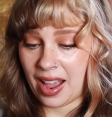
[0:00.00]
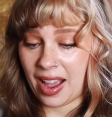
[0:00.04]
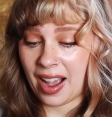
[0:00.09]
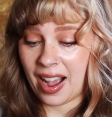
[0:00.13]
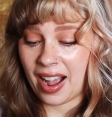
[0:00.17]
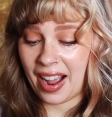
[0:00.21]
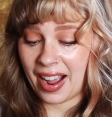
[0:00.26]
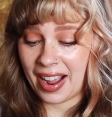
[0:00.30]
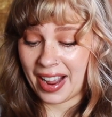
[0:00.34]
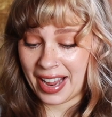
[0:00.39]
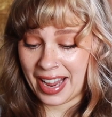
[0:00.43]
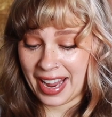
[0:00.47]

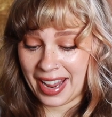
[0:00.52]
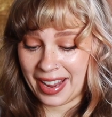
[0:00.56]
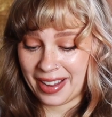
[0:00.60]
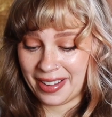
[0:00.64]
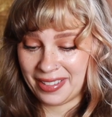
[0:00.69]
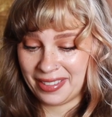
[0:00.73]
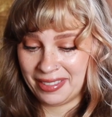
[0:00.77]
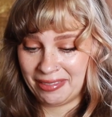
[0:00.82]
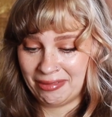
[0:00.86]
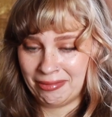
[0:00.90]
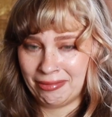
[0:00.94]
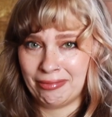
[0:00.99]
I.
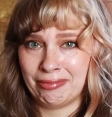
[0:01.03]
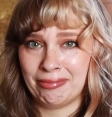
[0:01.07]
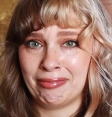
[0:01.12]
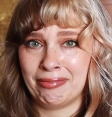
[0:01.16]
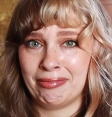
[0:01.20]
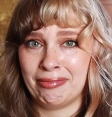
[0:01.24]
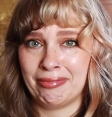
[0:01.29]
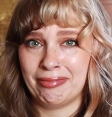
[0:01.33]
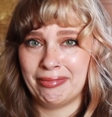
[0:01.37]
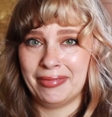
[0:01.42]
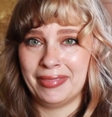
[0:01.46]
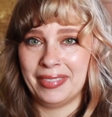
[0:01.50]

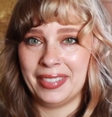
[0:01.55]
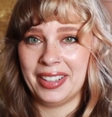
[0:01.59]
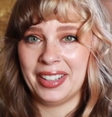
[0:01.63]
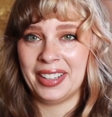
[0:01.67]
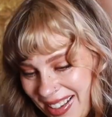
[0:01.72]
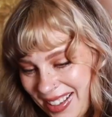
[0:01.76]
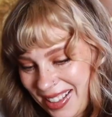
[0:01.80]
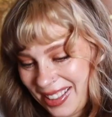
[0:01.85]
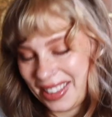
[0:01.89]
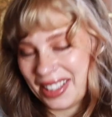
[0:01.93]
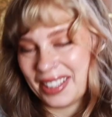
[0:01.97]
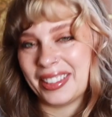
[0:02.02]

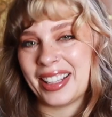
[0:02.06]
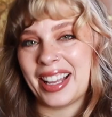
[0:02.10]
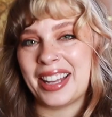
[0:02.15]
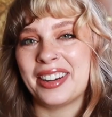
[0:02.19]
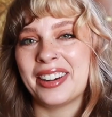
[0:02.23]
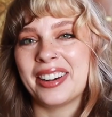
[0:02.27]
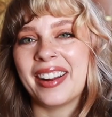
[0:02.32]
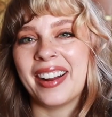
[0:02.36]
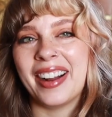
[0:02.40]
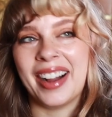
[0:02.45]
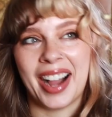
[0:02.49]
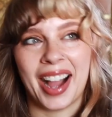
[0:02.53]
The
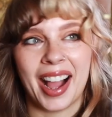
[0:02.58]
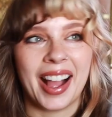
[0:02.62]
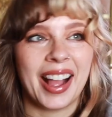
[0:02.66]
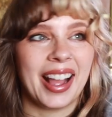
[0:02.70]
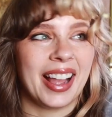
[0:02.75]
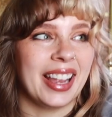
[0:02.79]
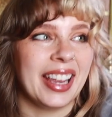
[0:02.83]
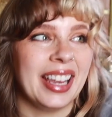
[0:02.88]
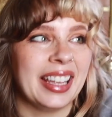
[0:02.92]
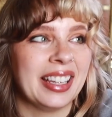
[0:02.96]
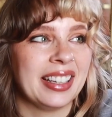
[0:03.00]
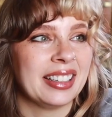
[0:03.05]
letter
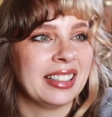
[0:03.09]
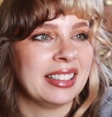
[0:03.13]
I.